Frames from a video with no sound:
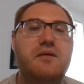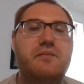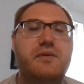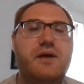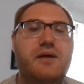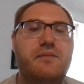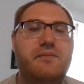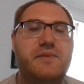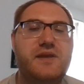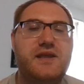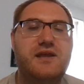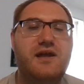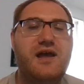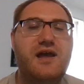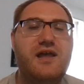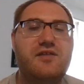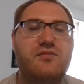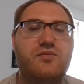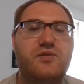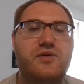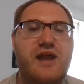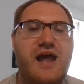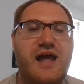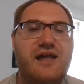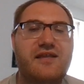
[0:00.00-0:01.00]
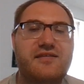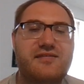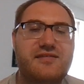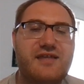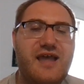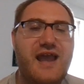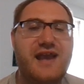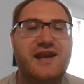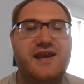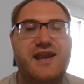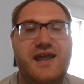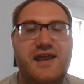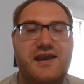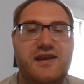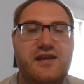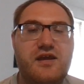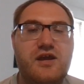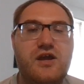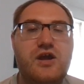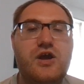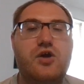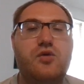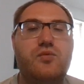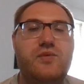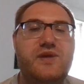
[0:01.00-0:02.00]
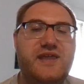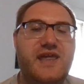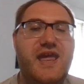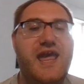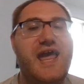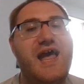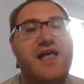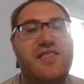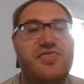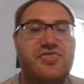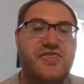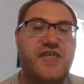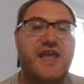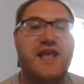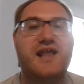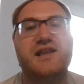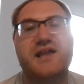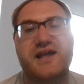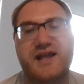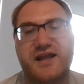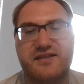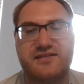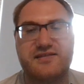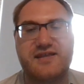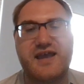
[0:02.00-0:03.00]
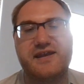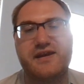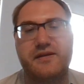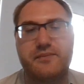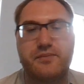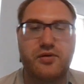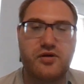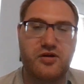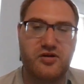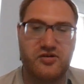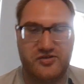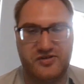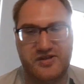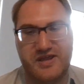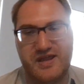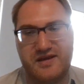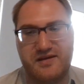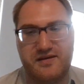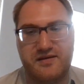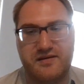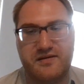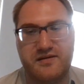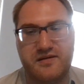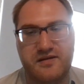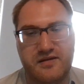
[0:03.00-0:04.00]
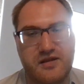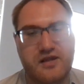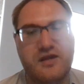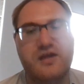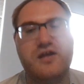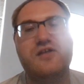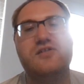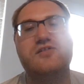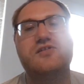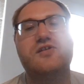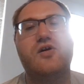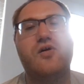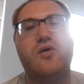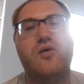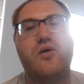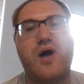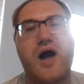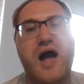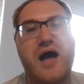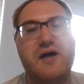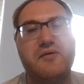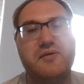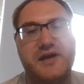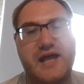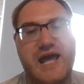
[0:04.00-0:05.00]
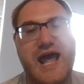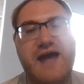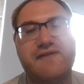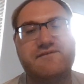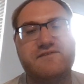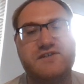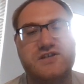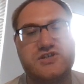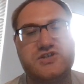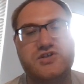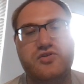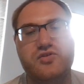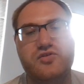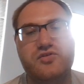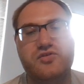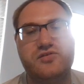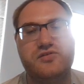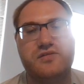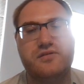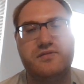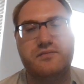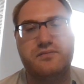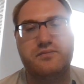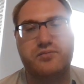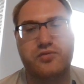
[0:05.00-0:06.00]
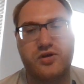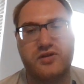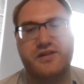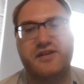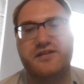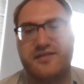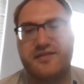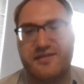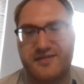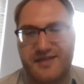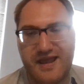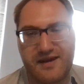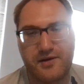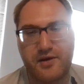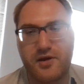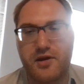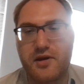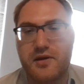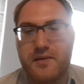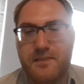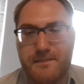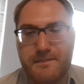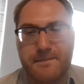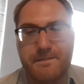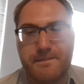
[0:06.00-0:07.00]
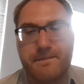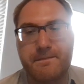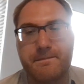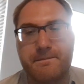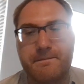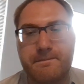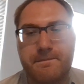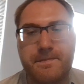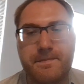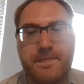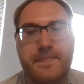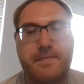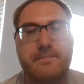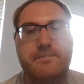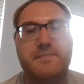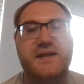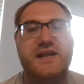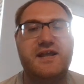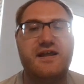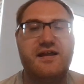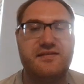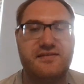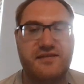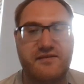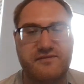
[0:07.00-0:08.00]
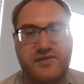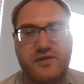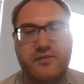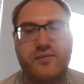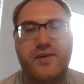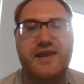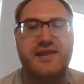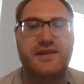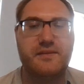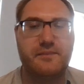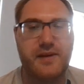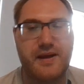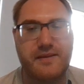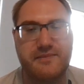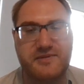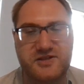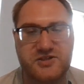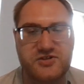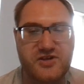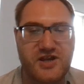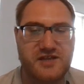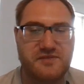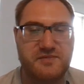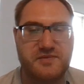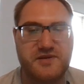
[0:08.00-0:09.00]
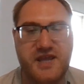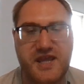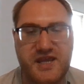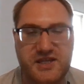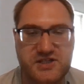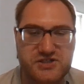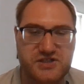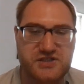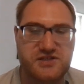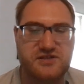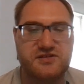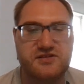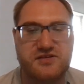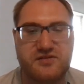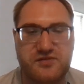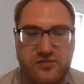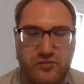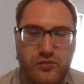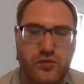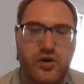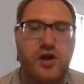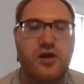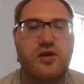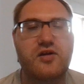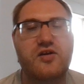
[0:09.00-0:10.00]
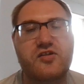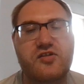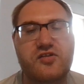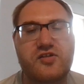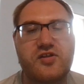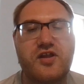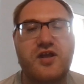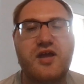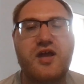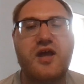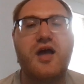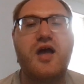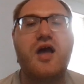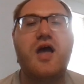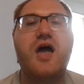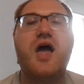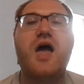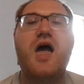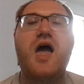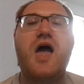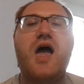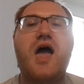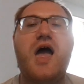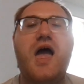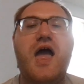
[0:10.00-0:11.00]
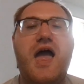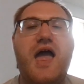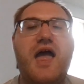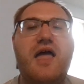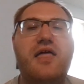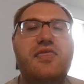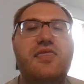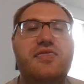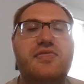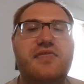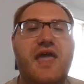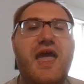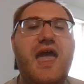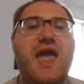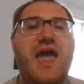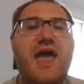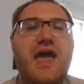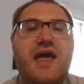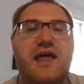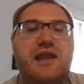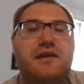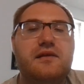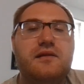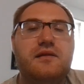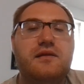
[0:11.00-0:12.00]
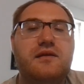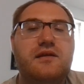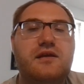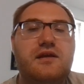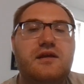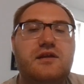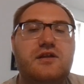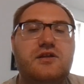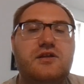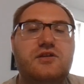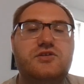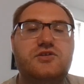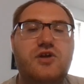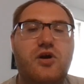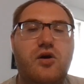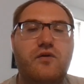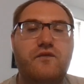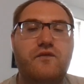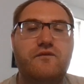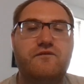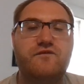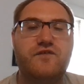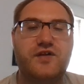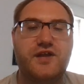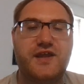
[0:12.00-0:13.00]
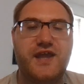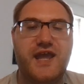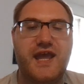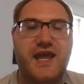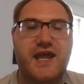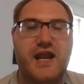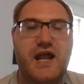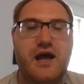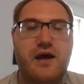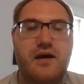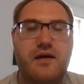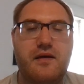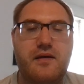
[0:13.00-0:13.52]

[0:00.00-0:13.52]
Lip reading: But because we're not sighted, we can't think like a sighted person. So I would have to choose Brooklyn Center because of the way the public transportation works. And then don't forget.